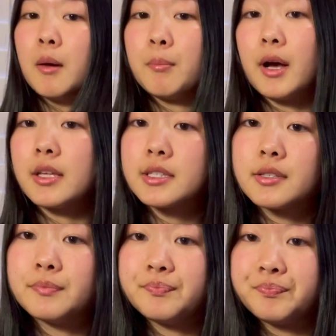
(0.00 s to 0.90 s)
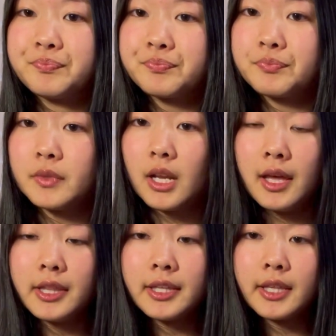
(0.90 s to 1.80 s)
but
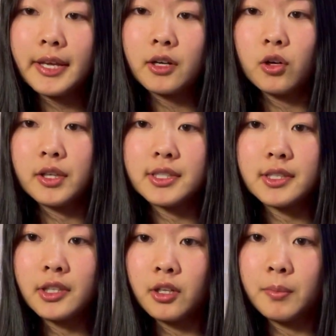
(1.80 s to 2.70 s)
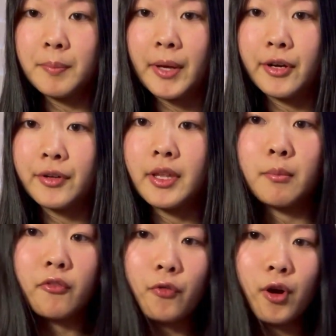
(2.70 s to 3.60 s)
I think the angle is a little bit better than
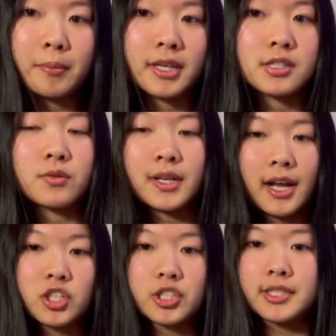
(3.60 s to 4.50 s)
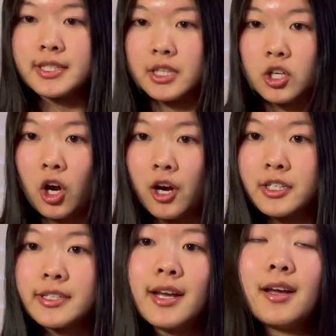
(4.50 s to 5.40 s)
before because you can actually see the
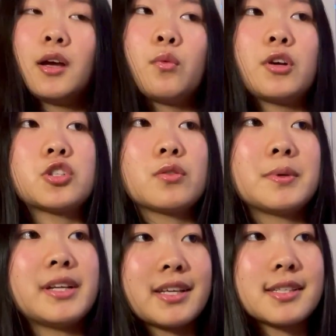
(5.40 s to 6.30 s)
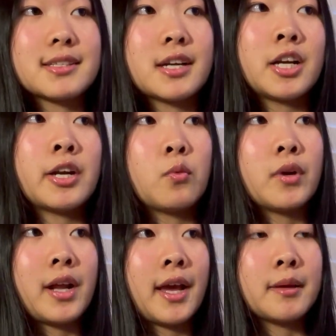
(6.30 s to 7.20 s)
cart, which will be necessary
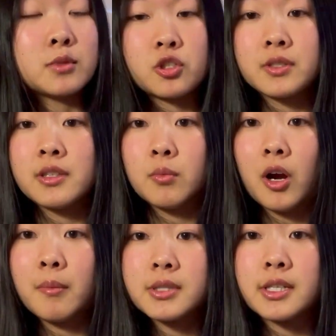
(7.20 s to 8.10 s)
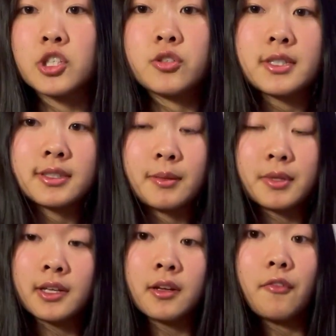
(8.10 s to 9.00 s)
when I am choosing the props and choosing
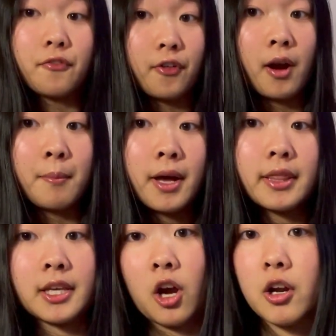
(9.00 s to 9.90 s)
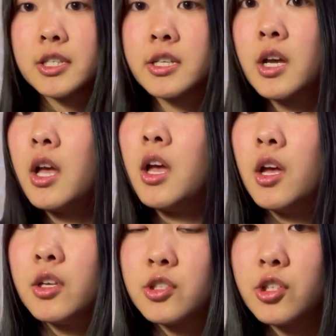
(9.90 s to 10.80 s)
something from the cart.
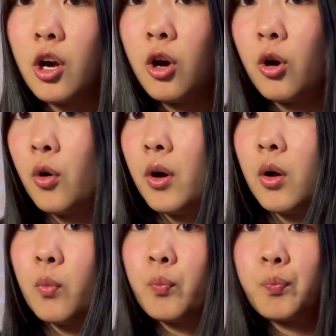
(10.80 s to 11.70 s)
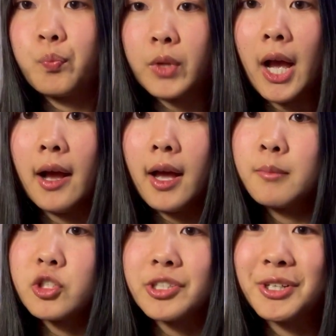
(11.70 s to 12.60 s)
So yeah, I'm
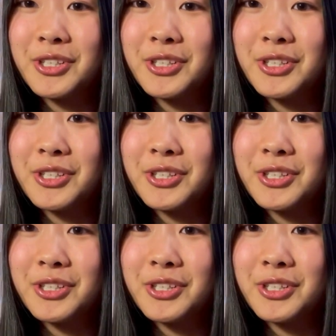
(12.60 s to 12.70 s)
just gonna